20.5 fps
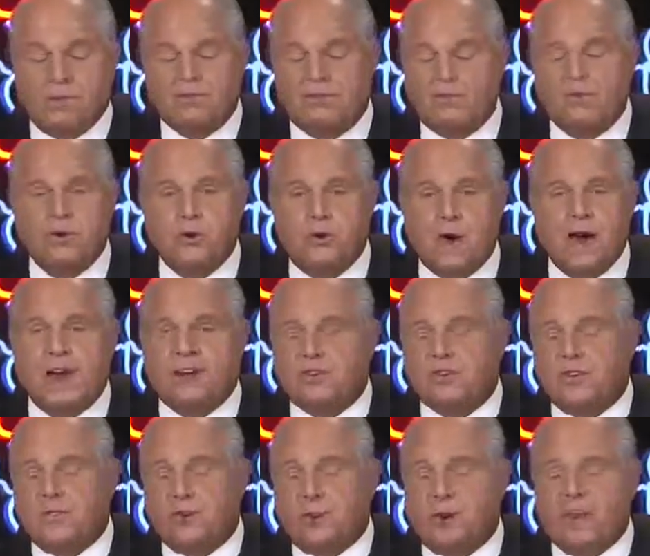well, it depends on who
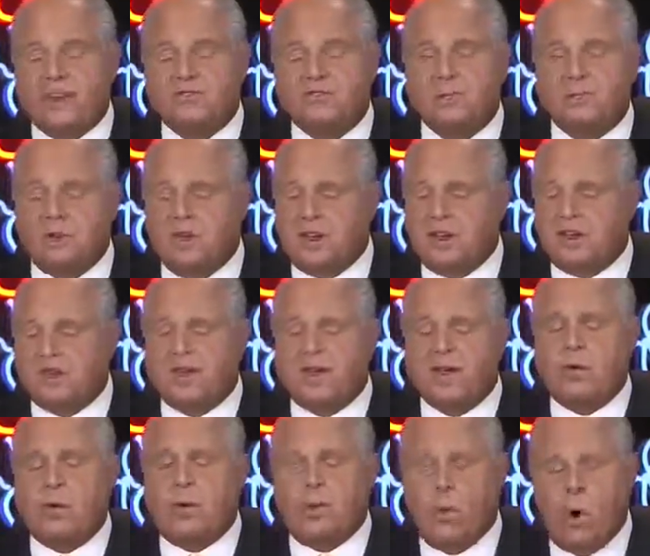you ask. If you ask the
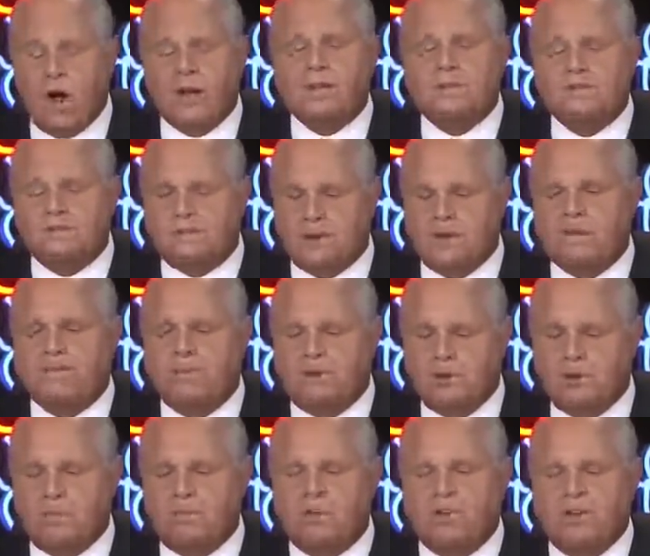media, they want
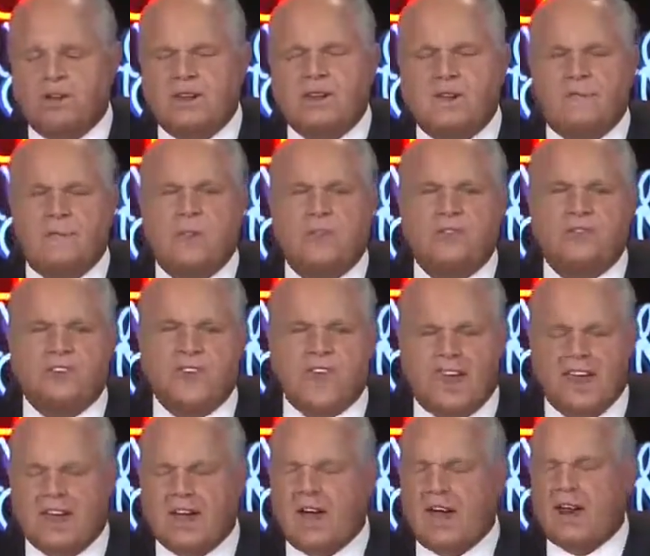people to believe that
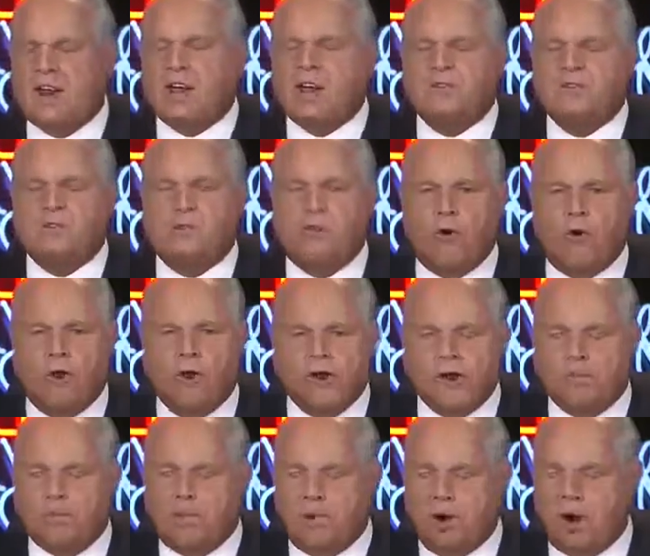it's chaotic and
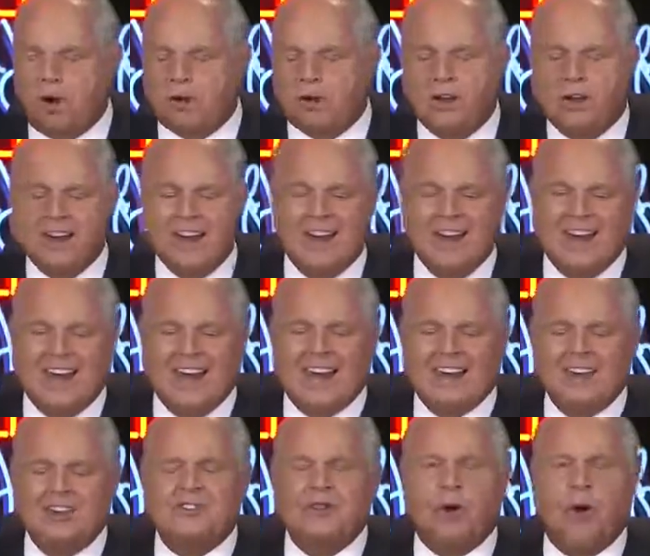falling apart,
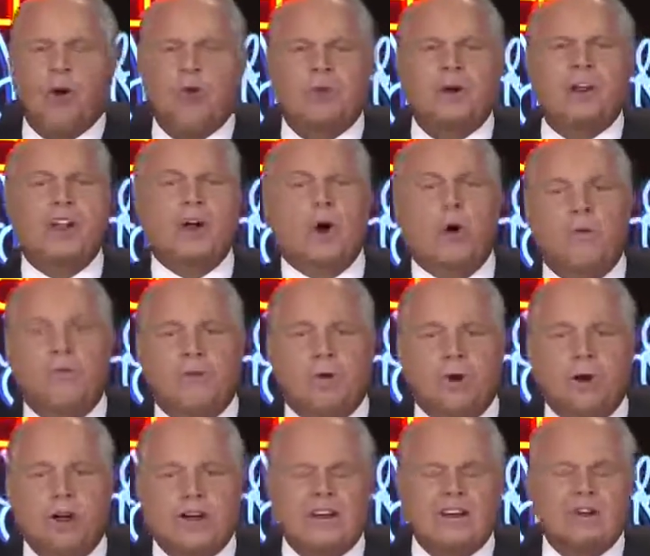and it's already
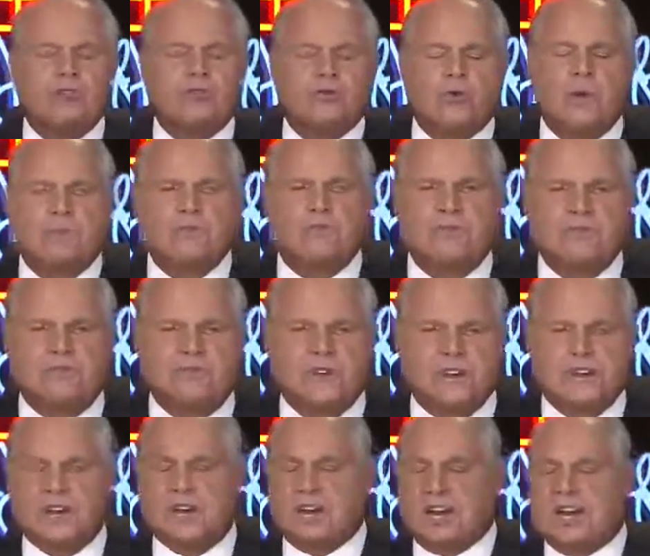over. Trump's
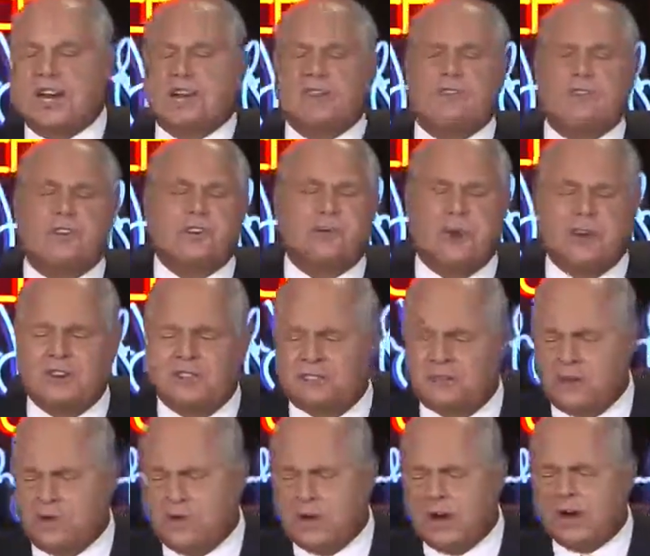defeated. He doesn't know
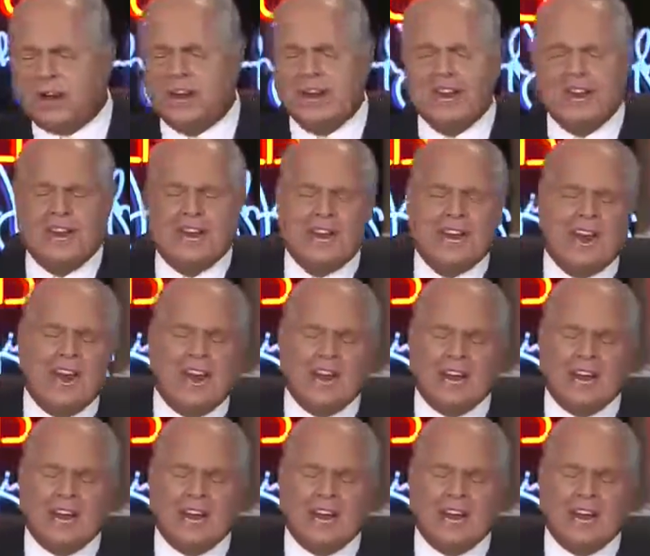what he's doing,